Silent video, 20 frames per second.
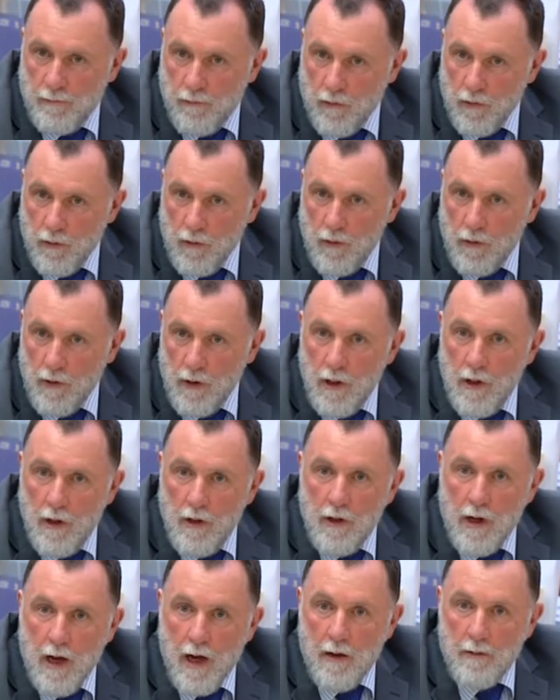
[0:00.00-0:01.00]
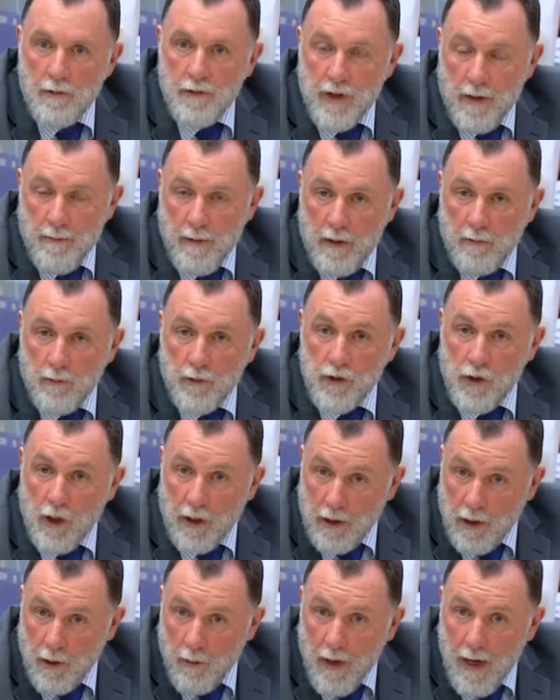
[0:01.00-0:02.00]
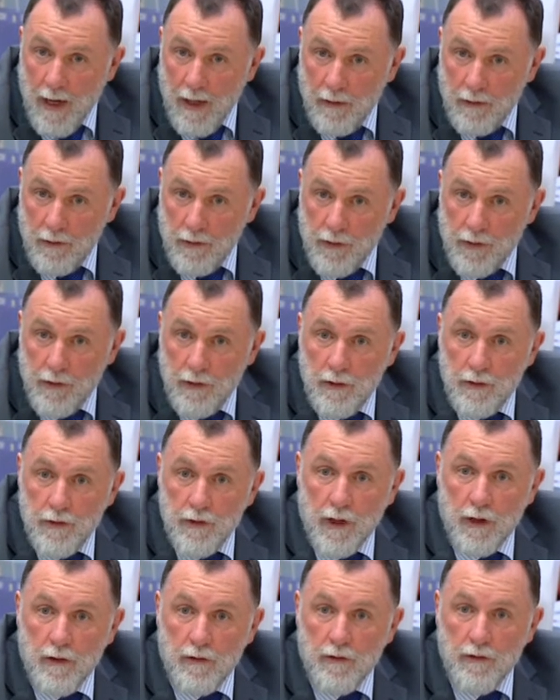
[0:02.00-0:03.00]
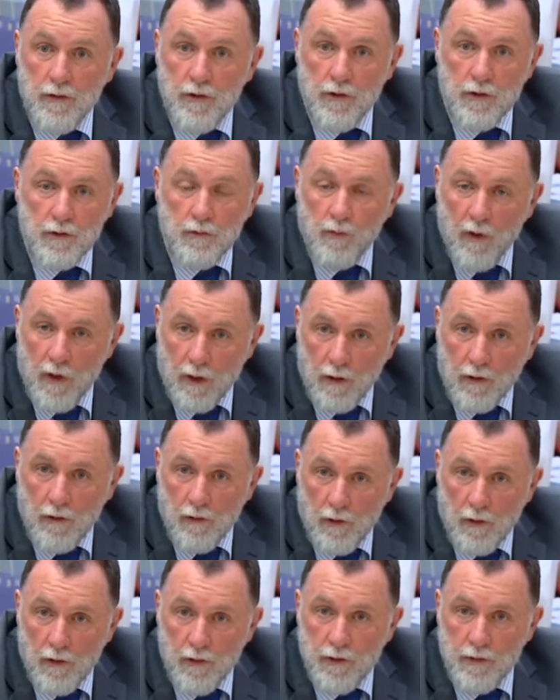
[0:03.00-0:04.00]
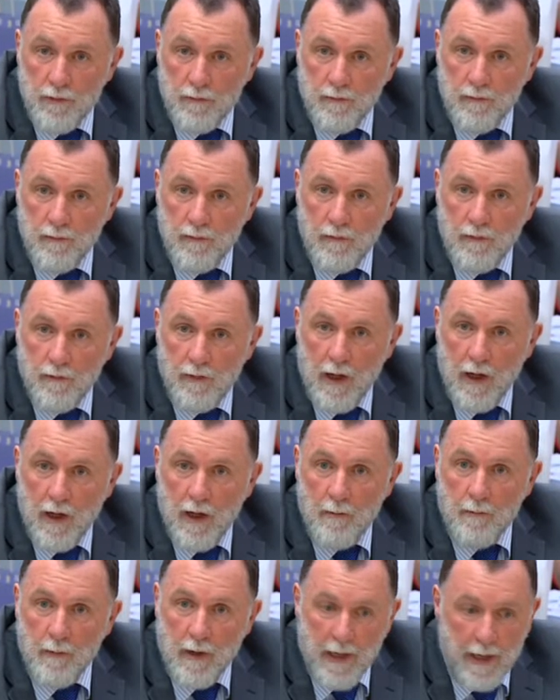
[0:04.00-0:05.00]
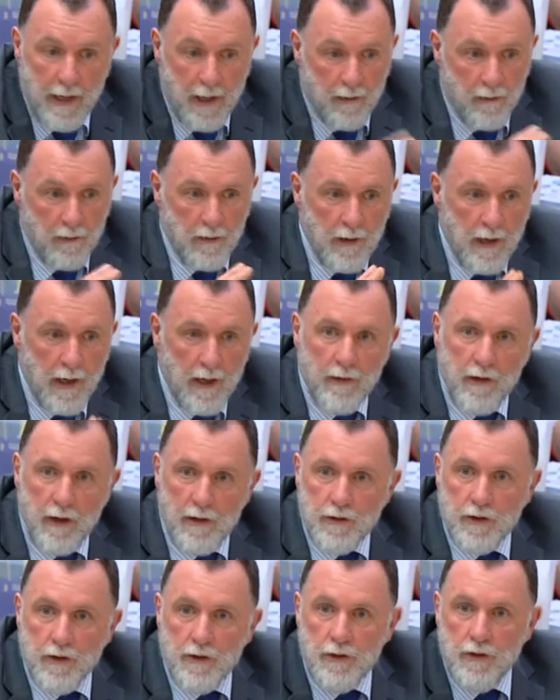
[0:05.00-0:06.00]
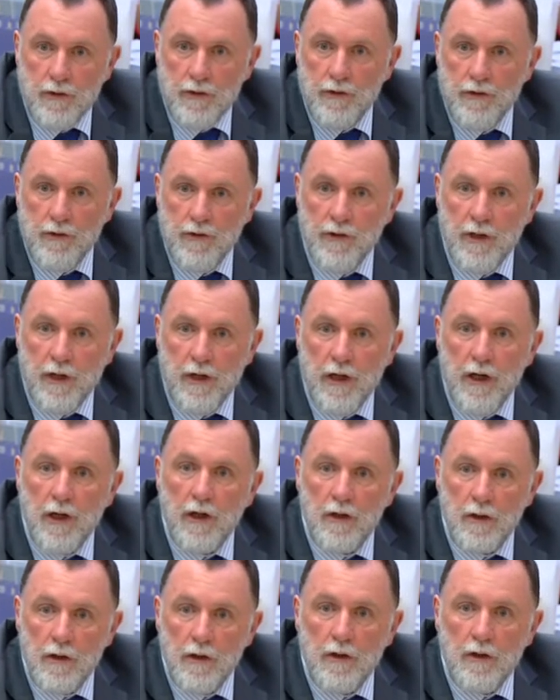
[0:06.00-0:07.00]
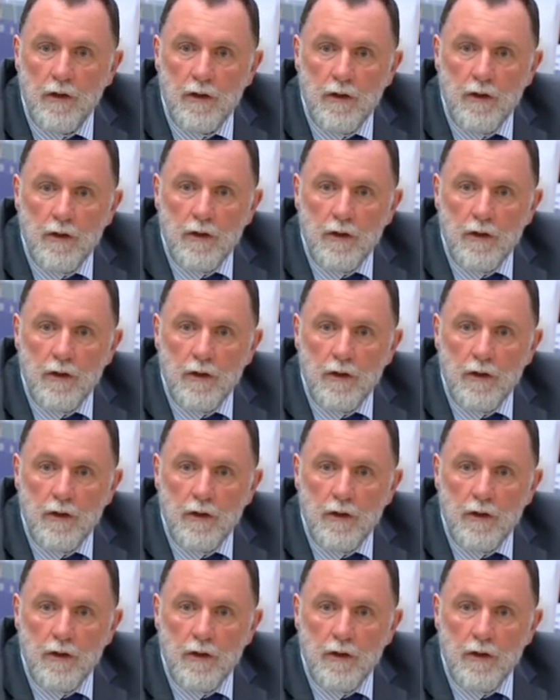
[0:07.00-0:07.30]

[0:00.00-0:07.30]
for some animals like koalas. So the zoo is well across how those conditions are set out.